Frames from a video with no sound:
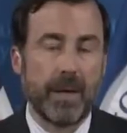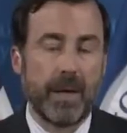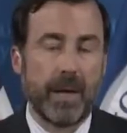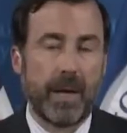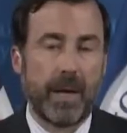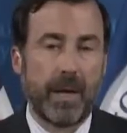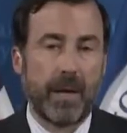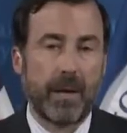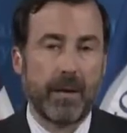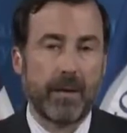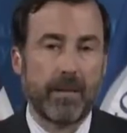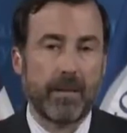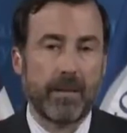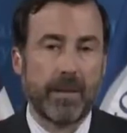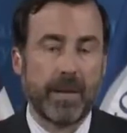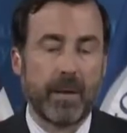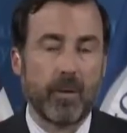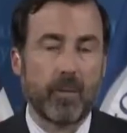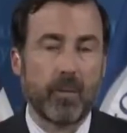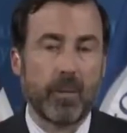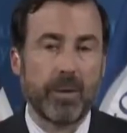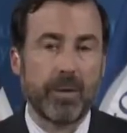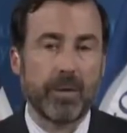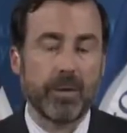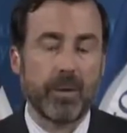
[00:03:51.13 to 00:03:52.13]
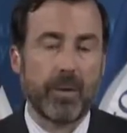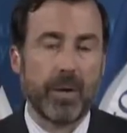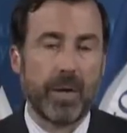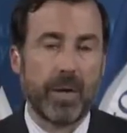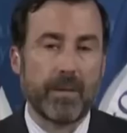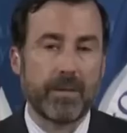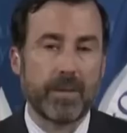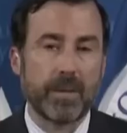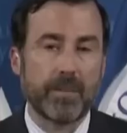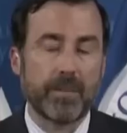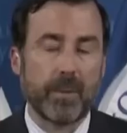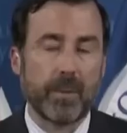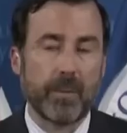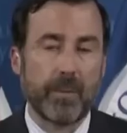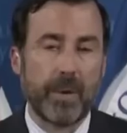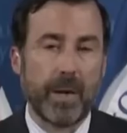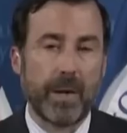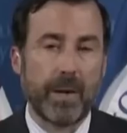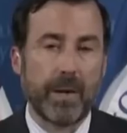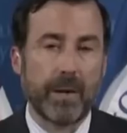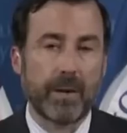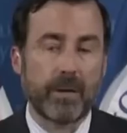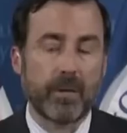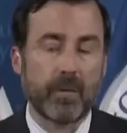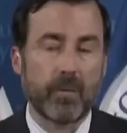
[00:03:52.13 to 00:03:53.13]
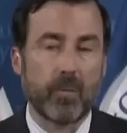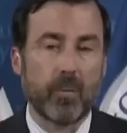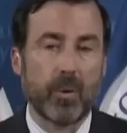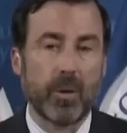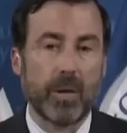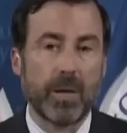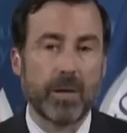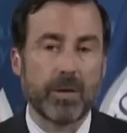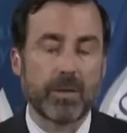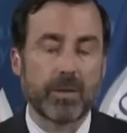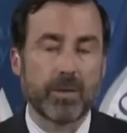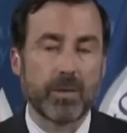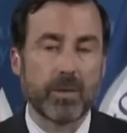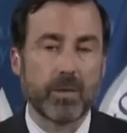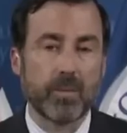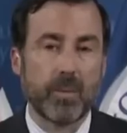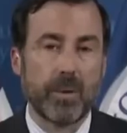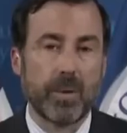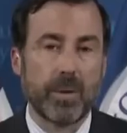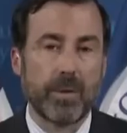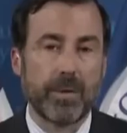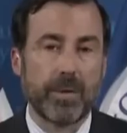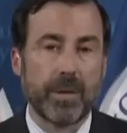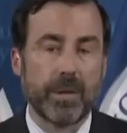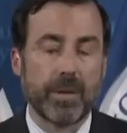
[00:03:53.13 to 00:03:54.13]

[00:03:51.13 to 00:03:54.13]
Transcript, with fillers: and that we don't have diplomatic relations with.